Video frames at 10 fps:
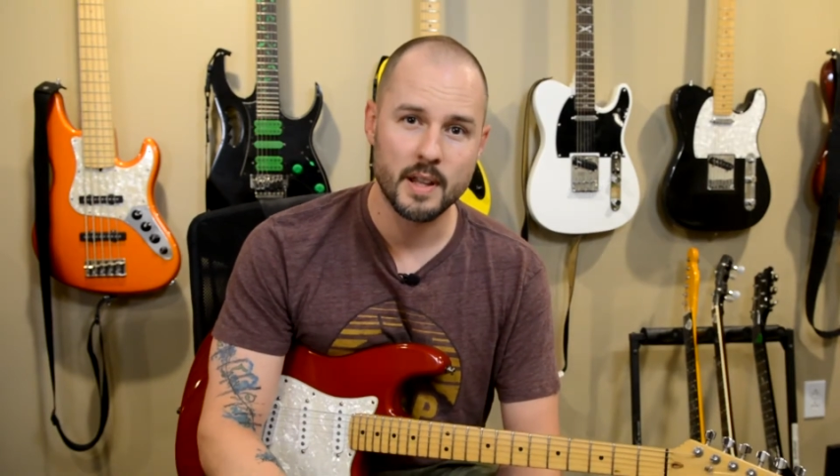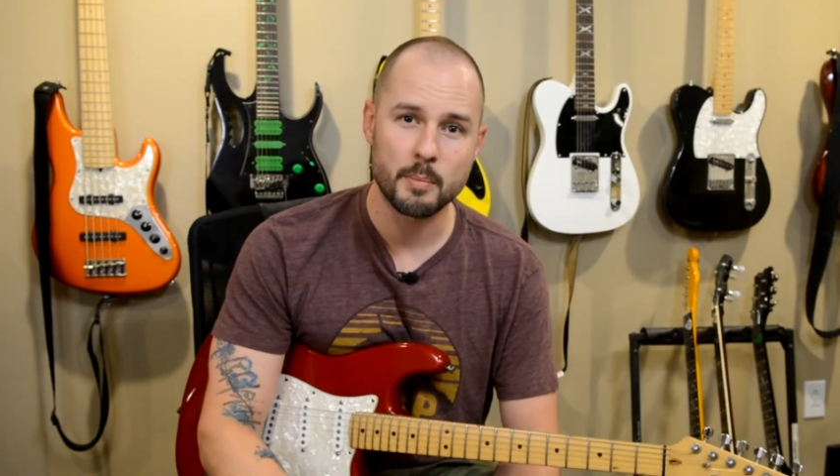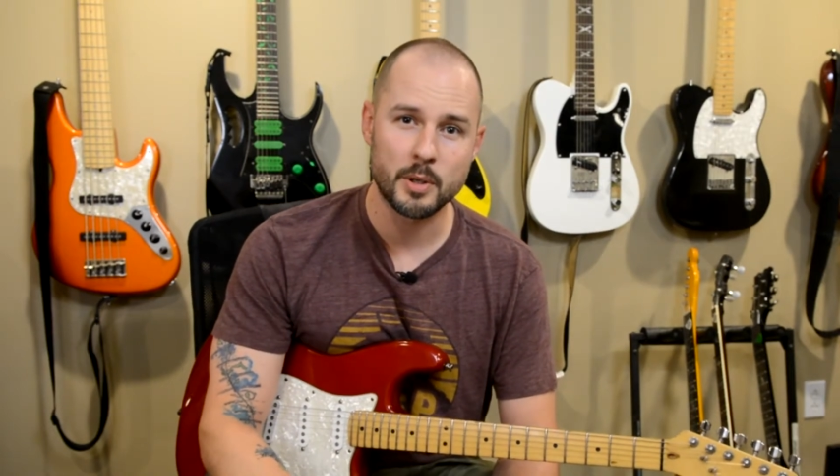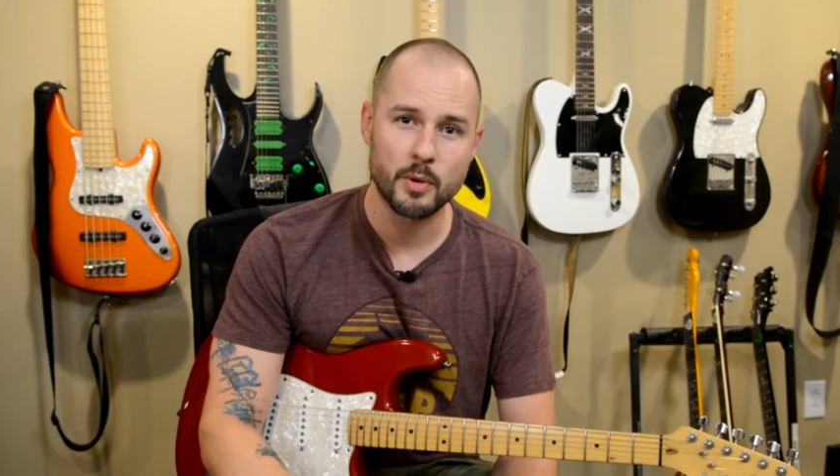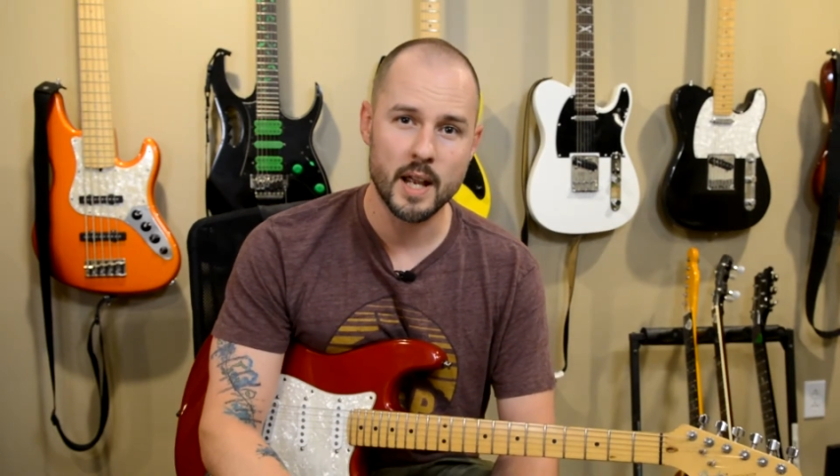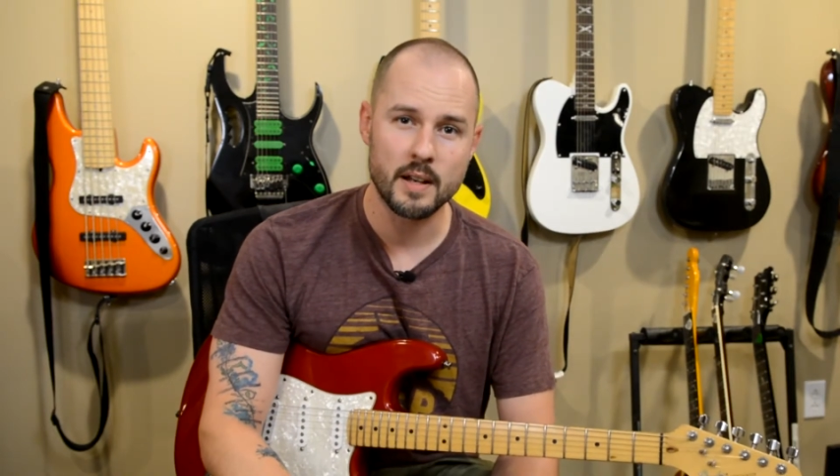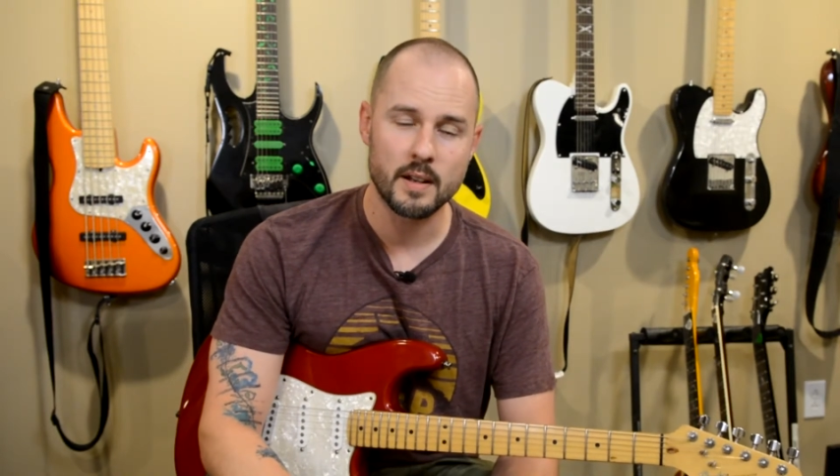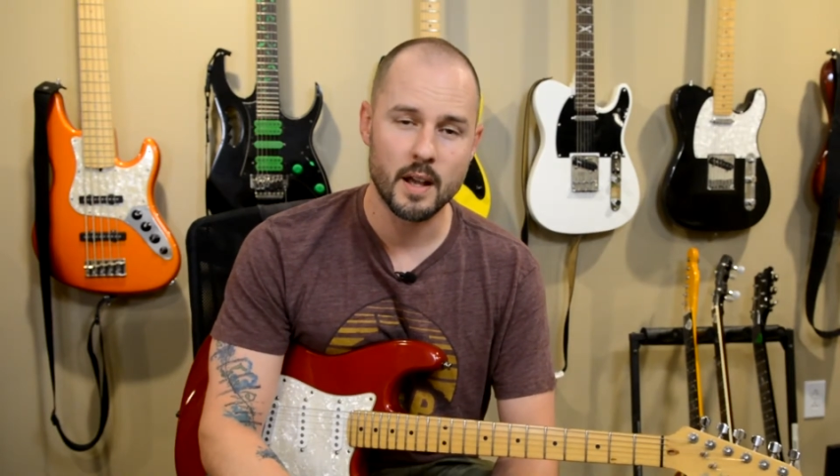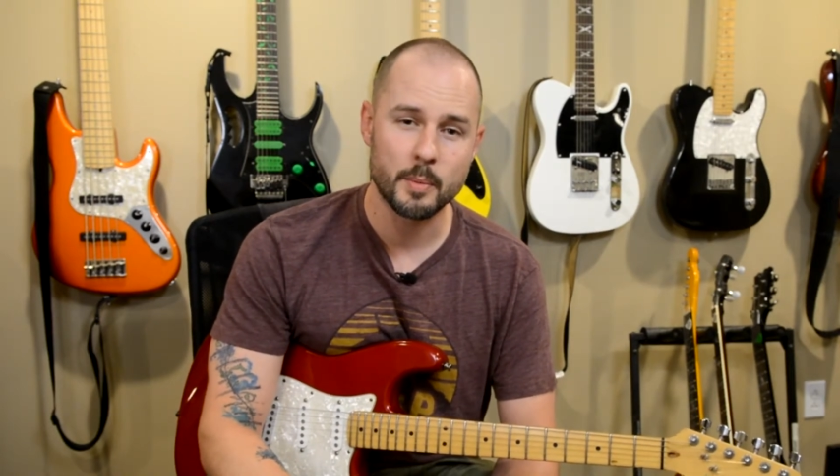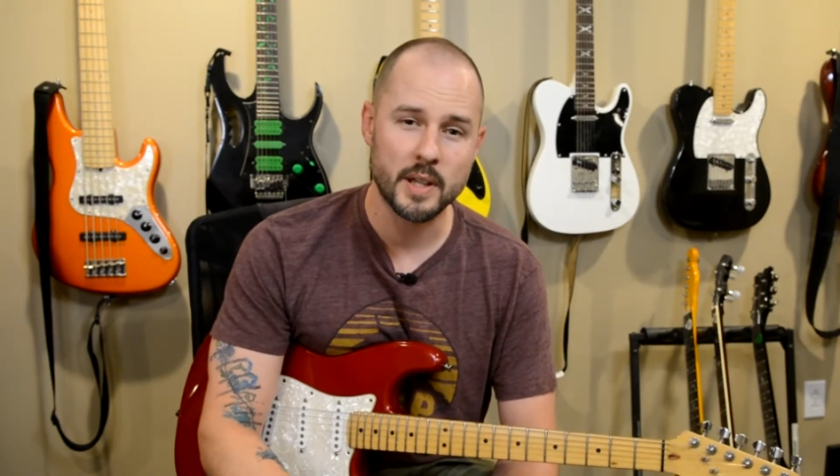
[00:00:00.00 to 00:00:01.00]
That'd be great.
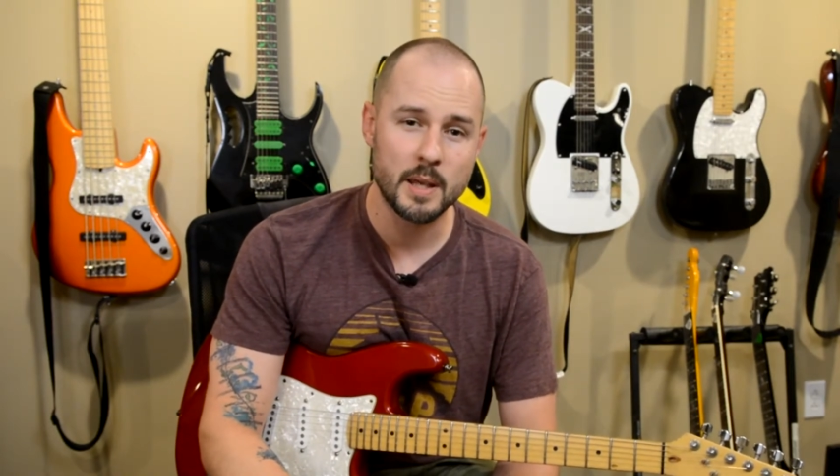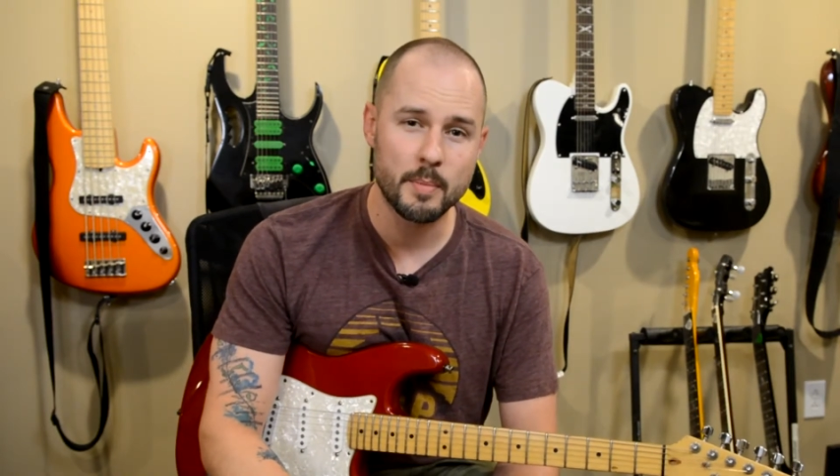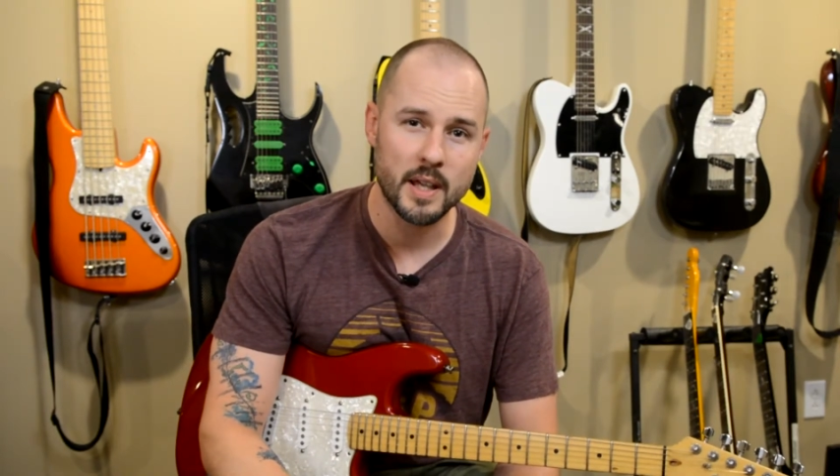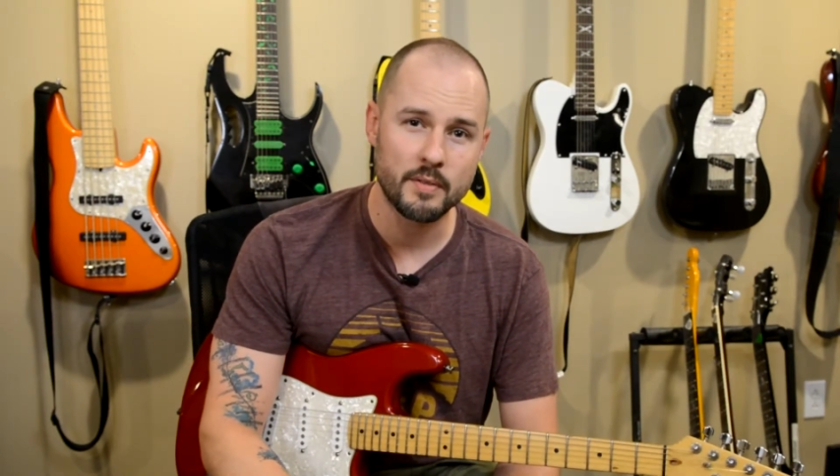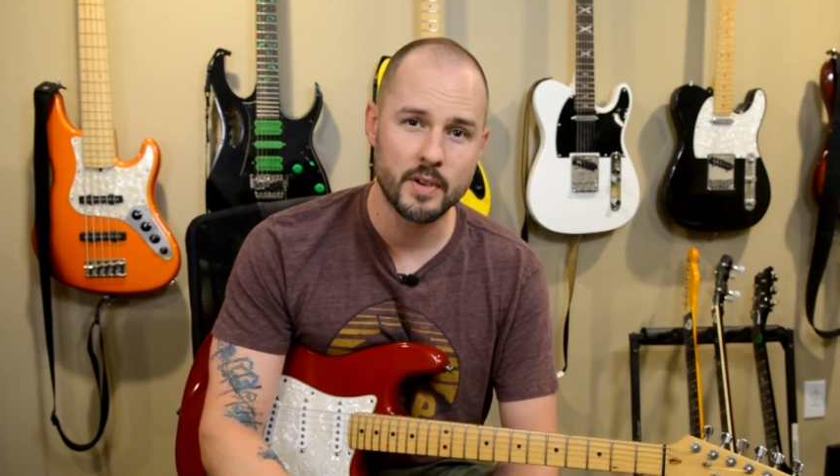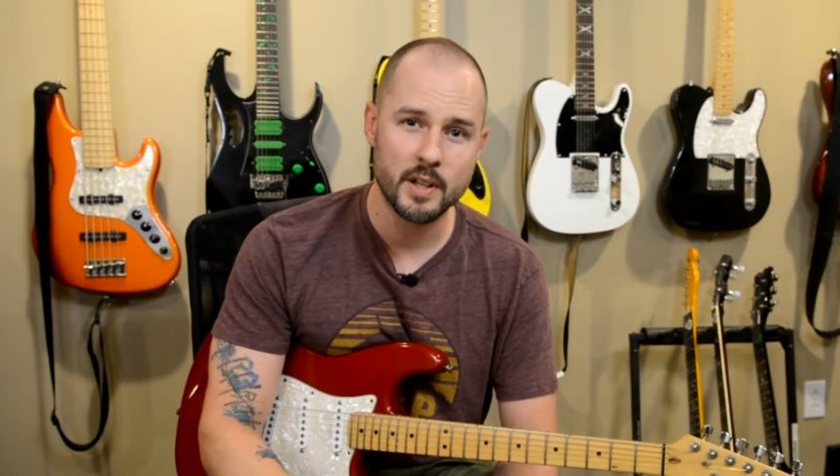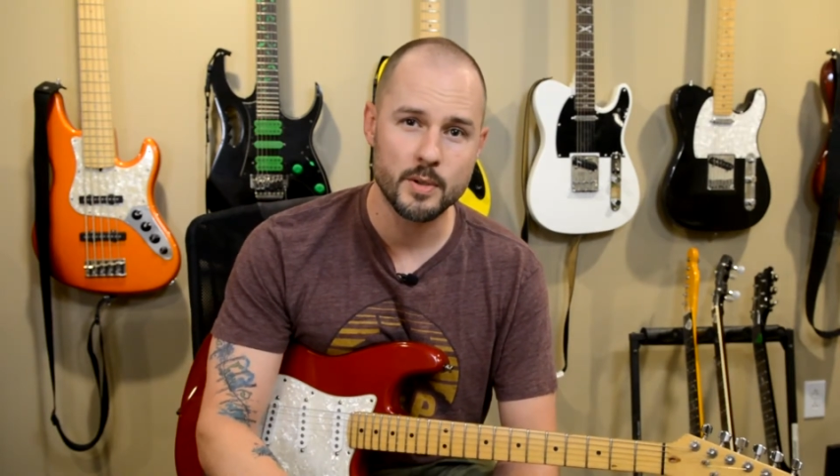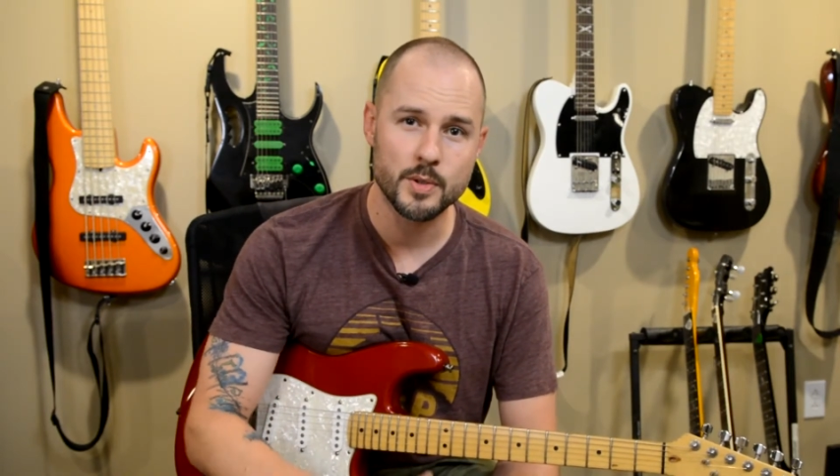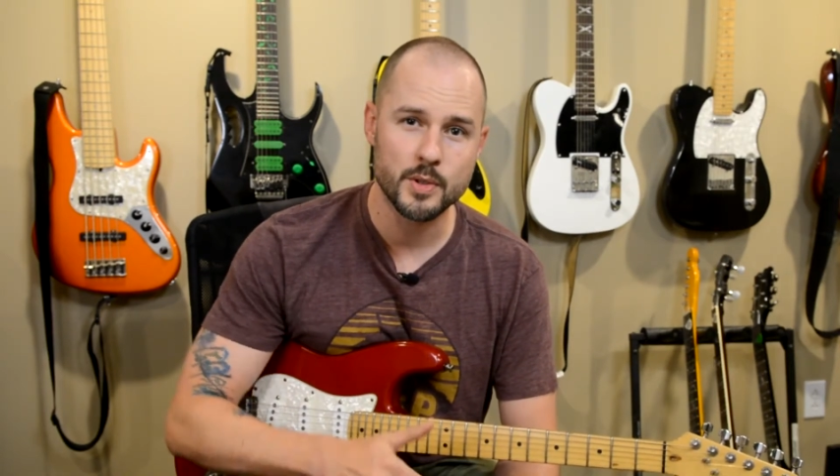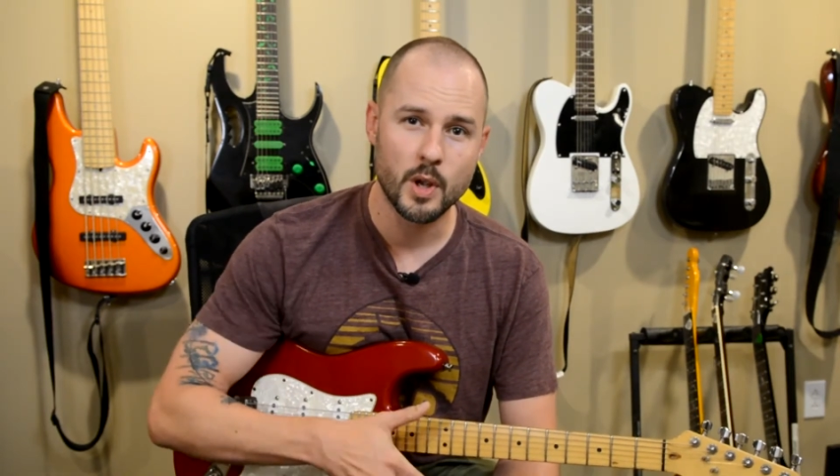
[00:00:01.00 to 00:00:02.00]
I'm going to keep making
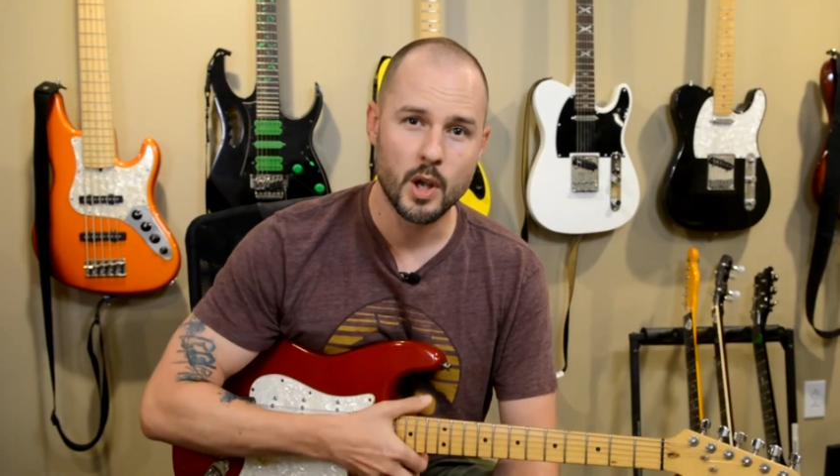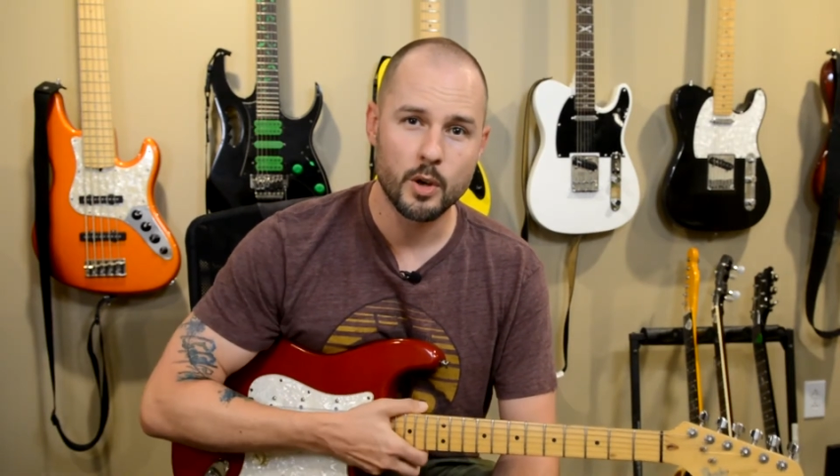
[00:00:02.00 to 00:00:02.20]
videos